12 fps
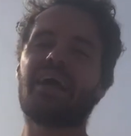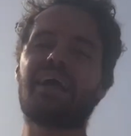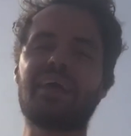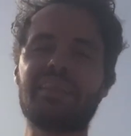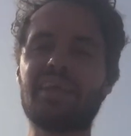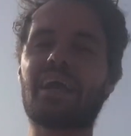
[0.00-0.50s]

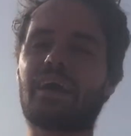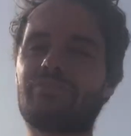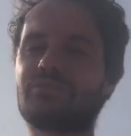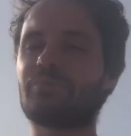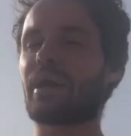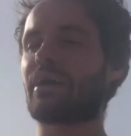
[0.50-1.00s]
in the
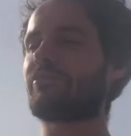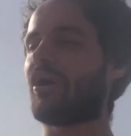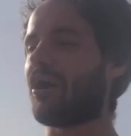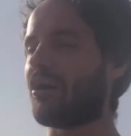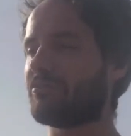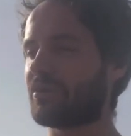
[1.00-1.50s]
aftermath
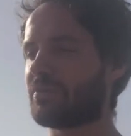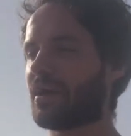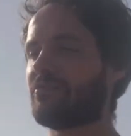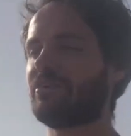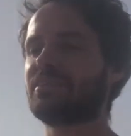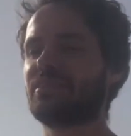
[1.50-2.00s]
of a
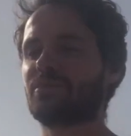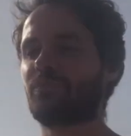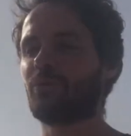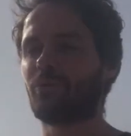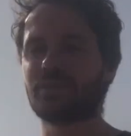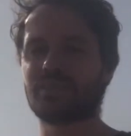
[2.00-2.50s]
very
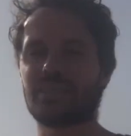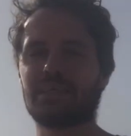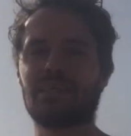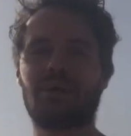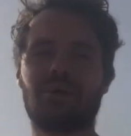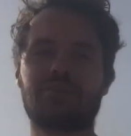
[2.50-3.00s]
disappointing
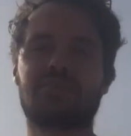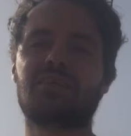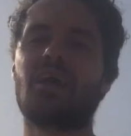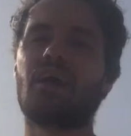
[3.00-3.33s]
loss.